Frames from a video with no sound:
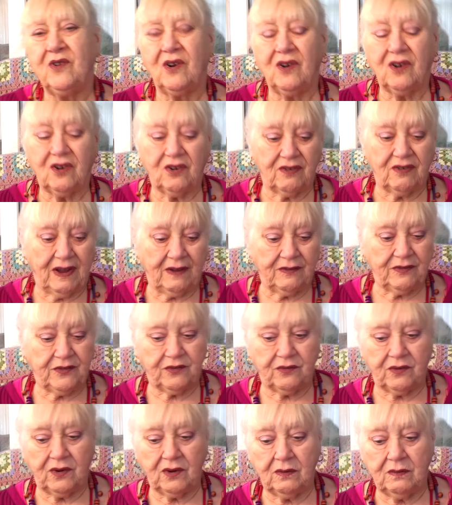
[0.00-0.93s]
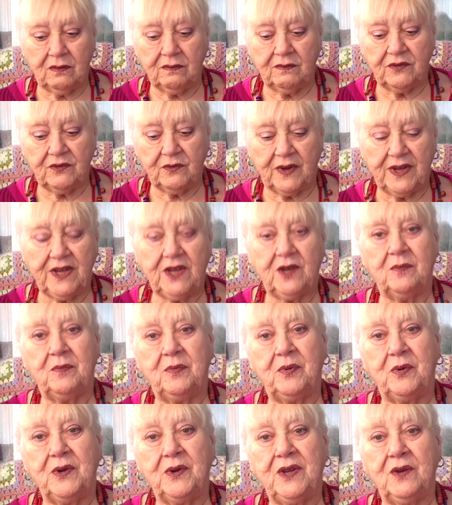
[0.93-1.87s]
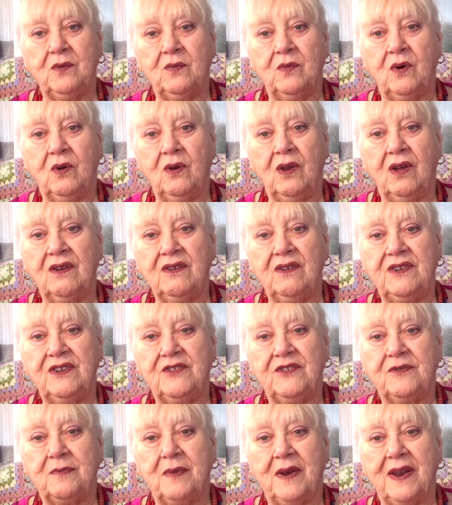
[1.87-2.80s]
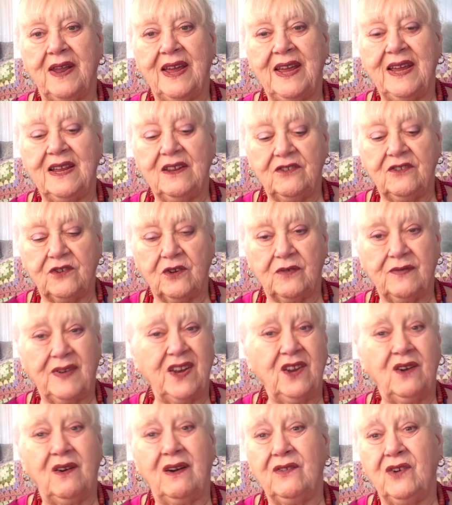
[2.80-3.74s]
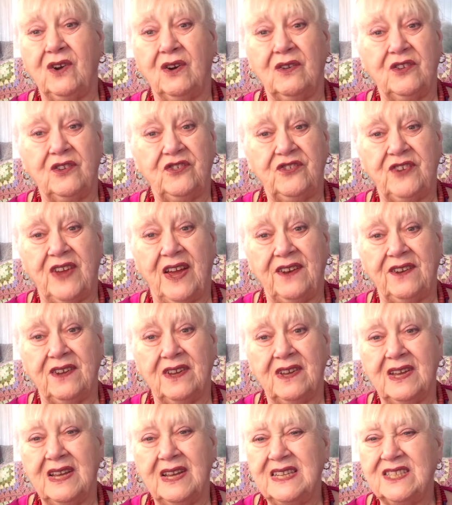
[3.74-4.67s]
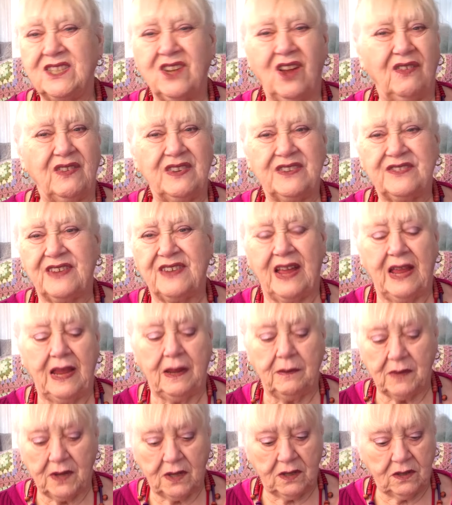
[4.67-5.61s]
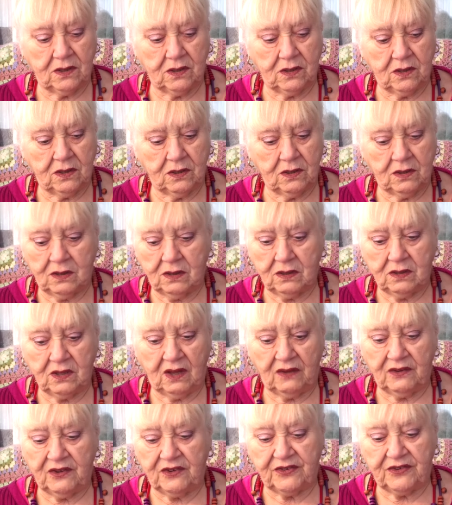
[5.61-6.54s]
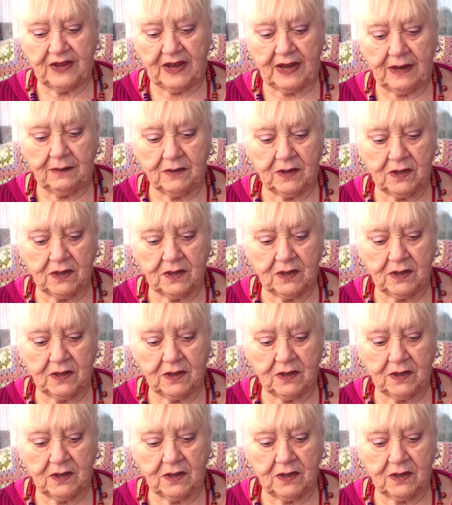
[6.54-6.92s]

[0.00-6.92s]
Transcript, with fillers: got craft rooms where you can put your wool on display and stuff. I know I've got the shed. It's not the same. Not the same.